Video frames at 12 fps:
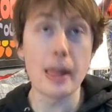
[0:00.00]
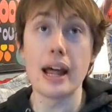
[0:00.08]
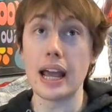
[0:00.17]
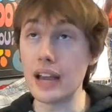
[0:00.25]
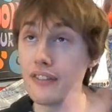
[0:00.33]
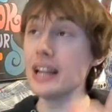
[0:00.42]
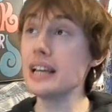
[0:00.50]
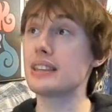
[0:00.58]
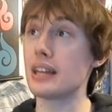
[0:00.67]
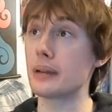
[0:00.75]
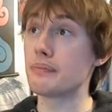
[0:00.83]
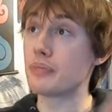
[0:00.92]
If
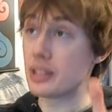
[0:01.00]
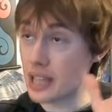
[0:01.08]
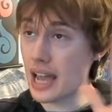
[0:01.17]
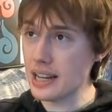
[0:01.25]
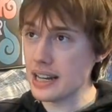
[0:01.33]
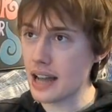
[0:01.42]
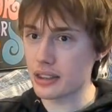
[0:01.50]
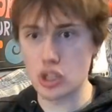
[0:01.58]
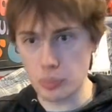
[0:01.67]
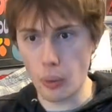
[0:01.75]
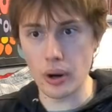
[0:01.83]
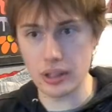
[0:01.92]
anything, to end out the
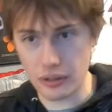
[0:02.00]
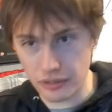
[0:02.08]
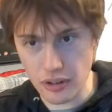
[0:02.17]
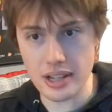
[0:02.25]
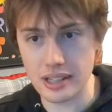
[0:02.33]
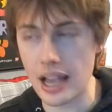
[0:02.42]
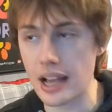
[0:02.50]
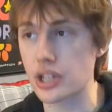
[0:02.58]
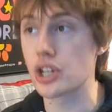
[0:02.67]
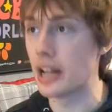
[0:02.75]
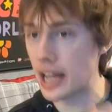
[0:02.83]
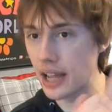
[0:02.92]
spoiler-free
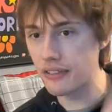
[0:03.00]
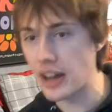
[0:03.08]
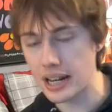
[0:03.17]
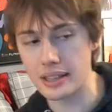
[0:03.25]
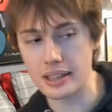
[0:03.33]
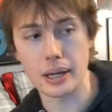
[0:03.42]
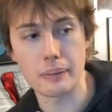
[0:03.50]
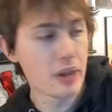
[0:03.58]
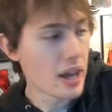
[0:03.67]
section, if anything,